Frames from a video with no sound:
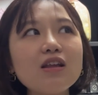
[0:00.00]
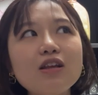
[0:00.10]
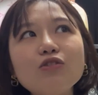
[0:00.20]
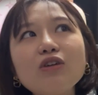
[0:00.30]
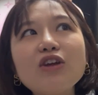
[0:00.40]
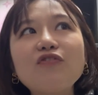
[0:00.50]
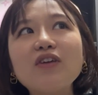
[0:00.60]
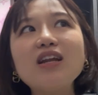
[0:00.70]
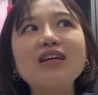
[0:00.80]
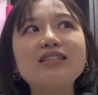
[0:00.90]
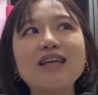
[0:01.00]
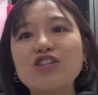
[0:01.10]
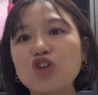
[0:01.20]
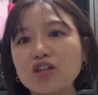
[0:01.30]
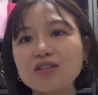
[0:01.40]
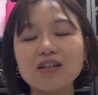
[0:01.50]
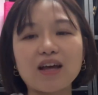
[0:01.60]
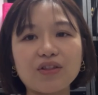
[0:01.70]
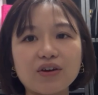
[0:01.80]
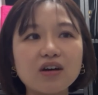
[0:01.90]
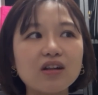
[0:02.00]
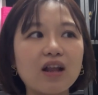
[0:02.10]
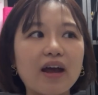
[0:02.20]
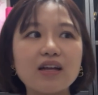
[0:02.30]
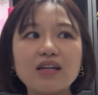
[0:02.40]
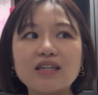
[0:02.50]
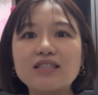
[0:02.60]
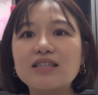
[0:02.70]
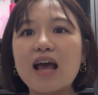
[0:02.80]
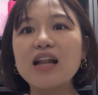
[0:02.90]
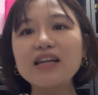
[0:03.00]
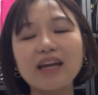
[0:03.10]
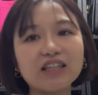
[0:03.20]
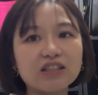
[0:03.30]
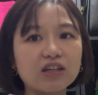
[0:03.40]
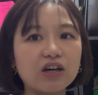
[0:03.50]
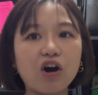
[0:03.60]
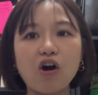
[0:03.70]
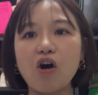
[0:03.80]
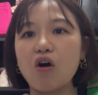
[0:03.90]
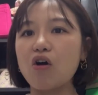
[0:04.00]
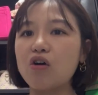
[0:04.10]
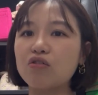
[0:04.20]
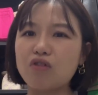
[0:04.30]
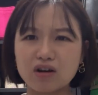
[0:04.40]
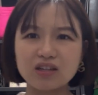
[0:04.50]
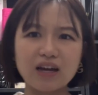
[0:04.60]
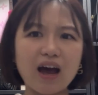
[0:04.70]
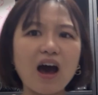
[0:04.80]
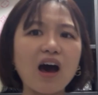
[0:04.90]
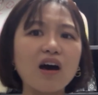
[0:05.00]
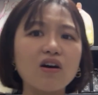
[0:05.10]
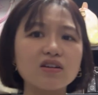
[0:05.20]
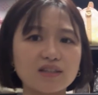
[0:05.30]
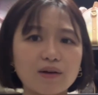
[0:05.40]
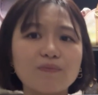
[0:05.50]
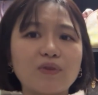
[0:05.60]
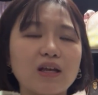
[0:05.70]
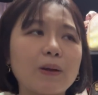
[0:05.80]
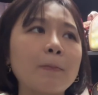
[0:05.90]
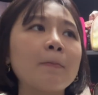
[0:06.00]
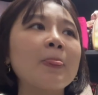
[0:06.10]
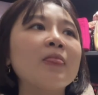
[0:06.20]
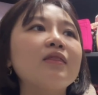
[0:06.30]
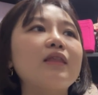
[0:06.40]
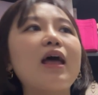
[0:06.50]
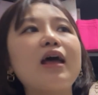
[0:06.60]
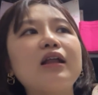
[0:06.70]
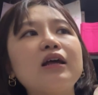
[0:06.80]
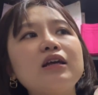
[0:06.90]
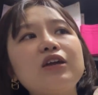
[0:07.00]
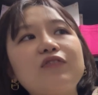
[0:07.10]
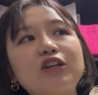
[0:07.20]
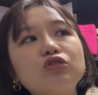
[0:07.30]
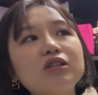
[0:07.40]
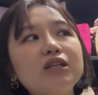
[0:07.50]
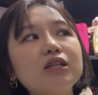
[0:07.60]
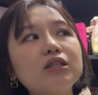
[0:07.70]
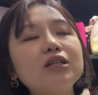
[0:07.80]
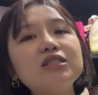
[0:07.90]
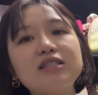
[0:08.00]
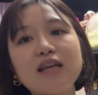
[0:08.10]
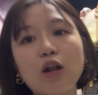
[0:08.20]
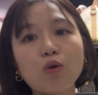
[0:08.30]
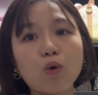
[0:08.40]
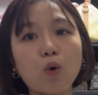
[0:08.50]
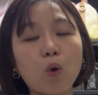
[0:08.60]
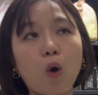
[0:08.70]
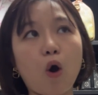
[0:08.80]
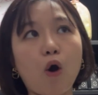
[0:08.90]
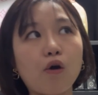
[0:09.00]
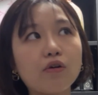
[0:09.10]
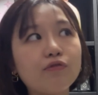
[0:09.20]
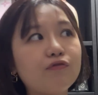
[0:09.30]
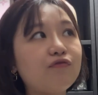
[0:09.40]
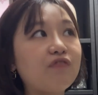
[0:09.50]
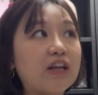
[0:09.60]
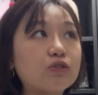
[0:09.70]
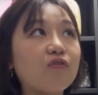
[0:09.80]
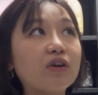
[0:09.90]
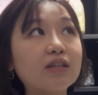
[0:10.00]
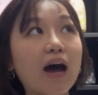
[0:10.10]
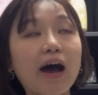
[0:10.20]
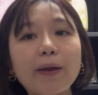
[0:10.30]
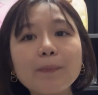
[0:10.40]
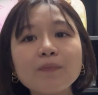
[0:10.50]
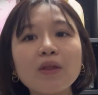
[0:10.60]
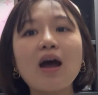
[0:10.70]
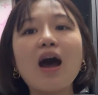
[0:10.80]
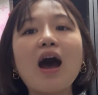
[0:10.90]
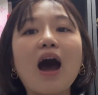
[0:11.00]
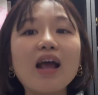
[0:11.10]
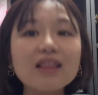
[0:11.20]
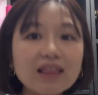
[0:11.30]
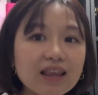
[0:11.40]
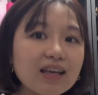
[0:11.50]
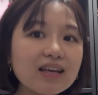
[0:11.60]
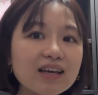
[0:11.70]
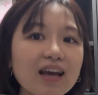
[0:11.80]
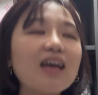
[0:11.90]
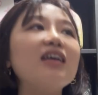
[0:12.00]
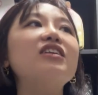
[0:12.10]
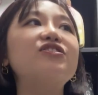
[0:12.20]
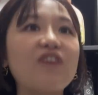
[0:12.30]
You know, if it is exotic leather, like it is alligator or crocodile or something that eventually turns yellow or fades over time, I think it's